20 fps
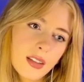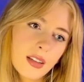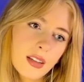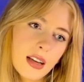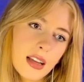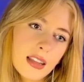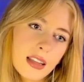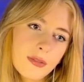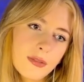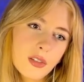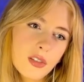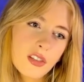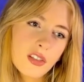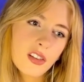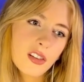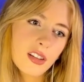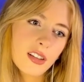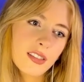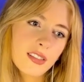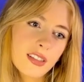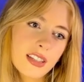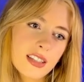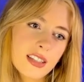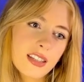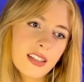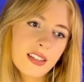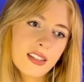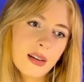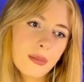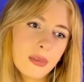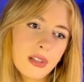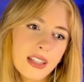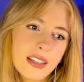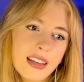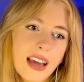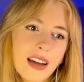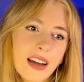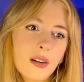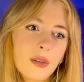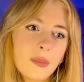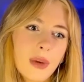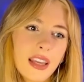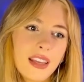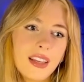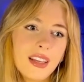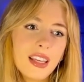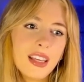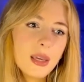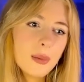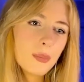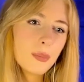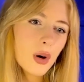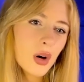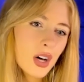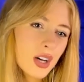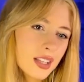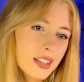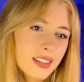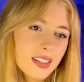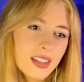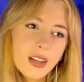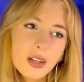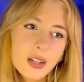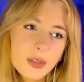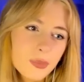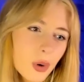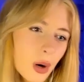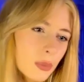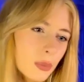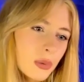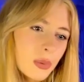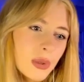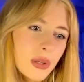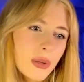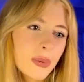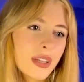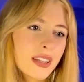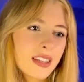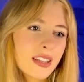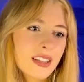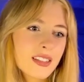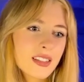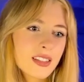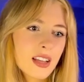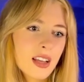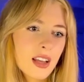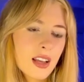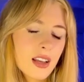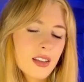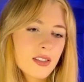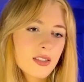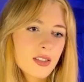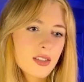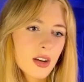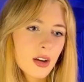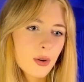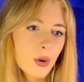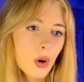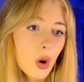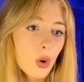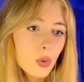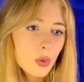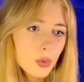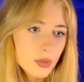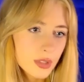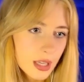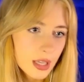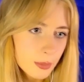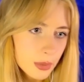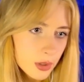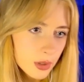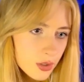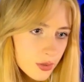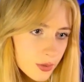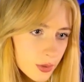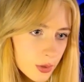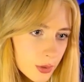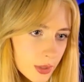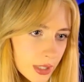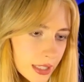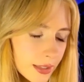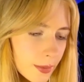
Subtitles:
And they've also got this double attack on my e pawn. They can probably... Oh, they push forward.